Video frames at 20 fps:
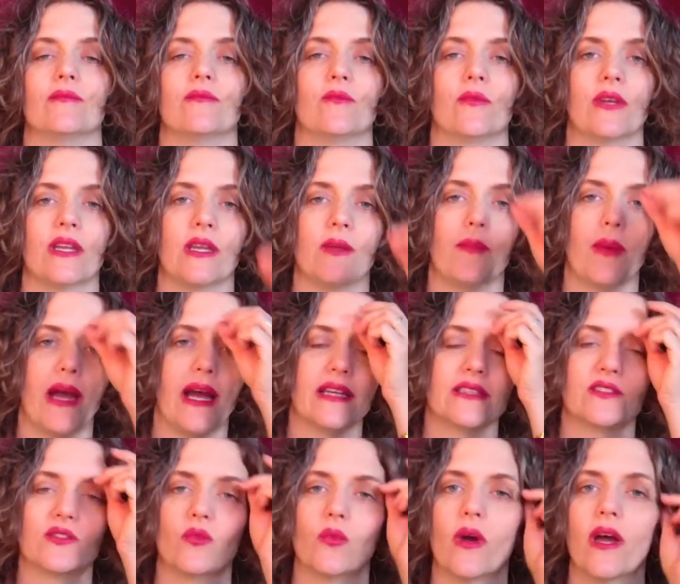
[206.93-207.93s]
When he
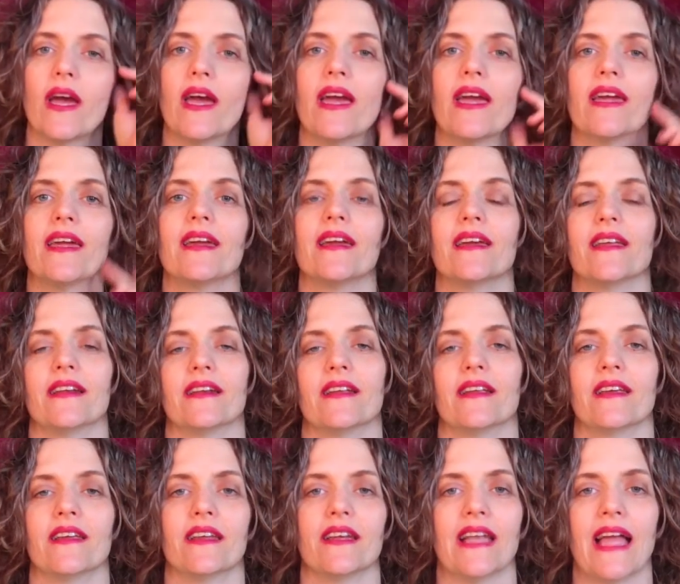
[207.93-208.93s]
passed away in
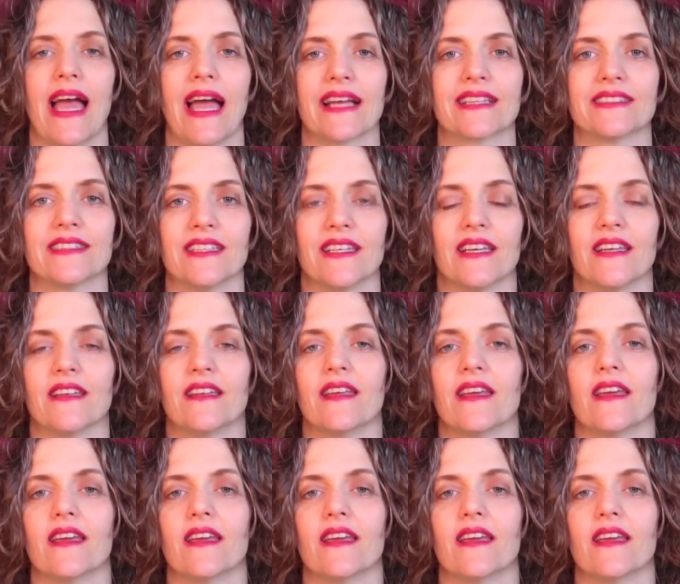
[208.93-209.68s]
an accident,